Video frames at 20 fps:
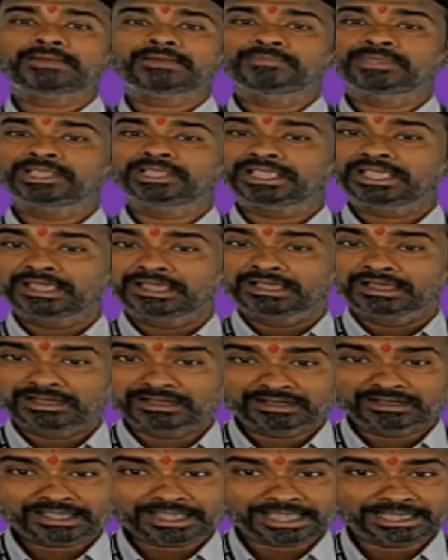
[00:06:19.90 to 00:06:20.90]
be
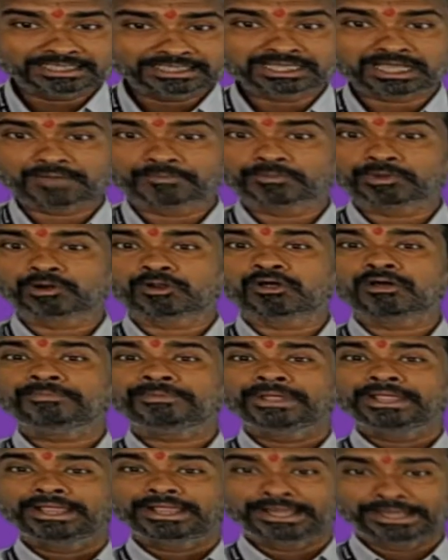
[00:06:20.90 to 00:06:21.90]
an example
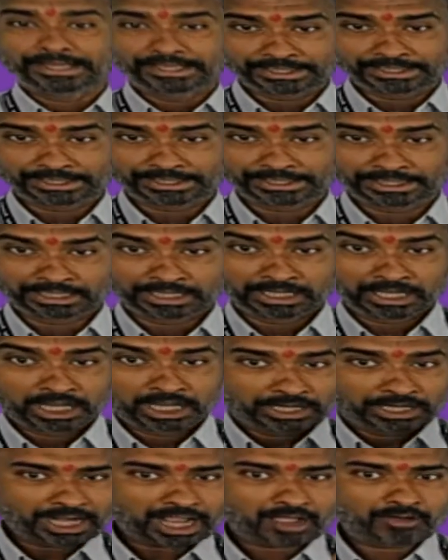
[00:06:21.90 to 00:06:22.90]
of entity.
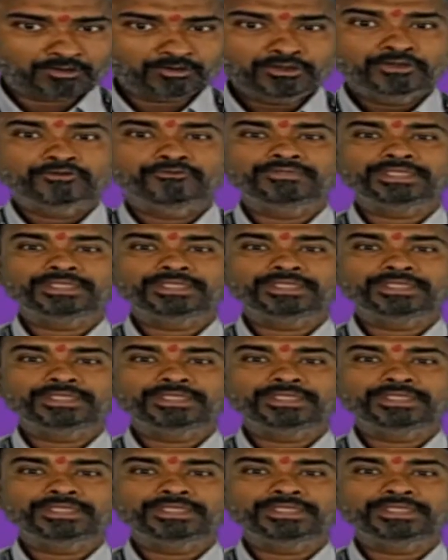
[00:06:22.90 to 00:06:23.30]
Now we